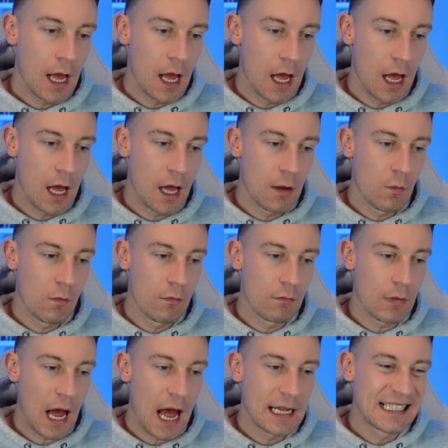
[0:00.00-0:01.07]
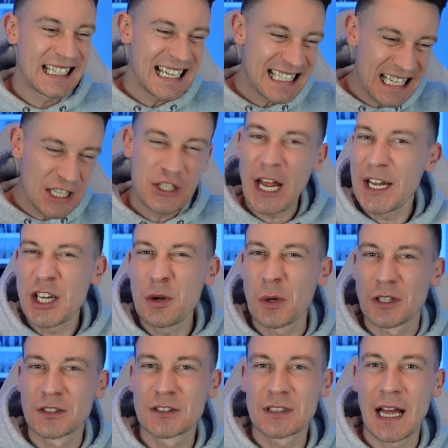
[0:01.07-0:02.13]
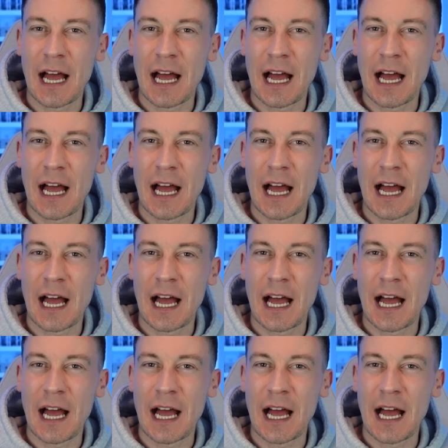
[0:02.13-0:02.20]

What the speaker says: disingenuous.